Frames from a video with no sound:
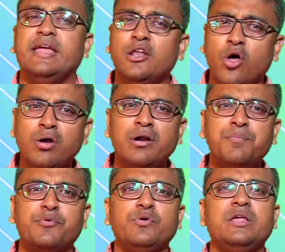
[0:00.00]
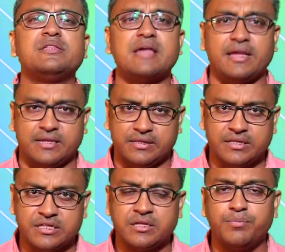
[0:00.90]
In longer pruning
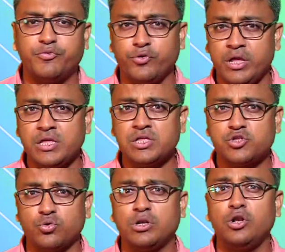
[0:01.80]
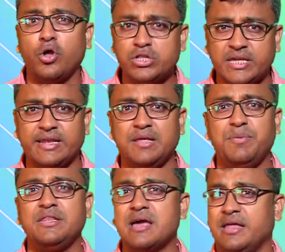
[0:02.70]
cycles, pruning should logically
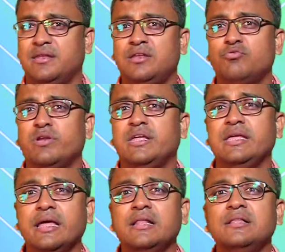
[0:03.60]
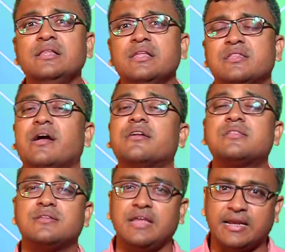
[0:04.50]
be done when the yield
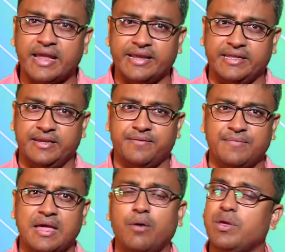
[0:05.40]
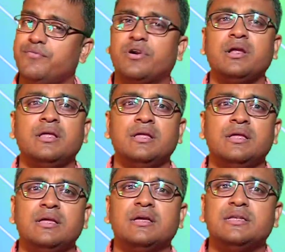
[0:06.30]
starts declining. However,
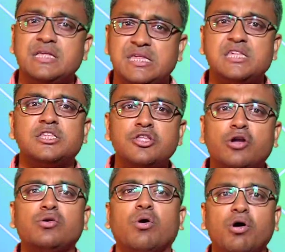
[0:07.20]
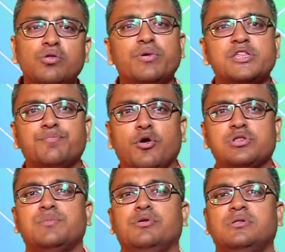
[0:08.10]
this is not always
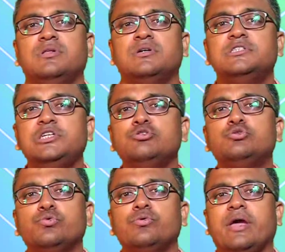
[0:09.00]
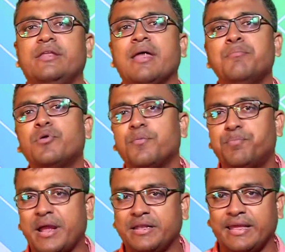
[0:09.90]
possible due to a number of
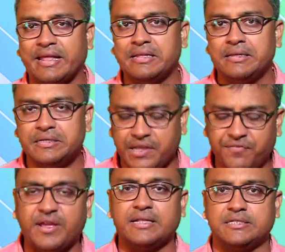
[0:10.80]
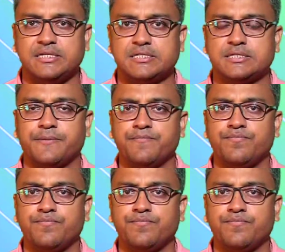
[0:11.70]
practical difficulties.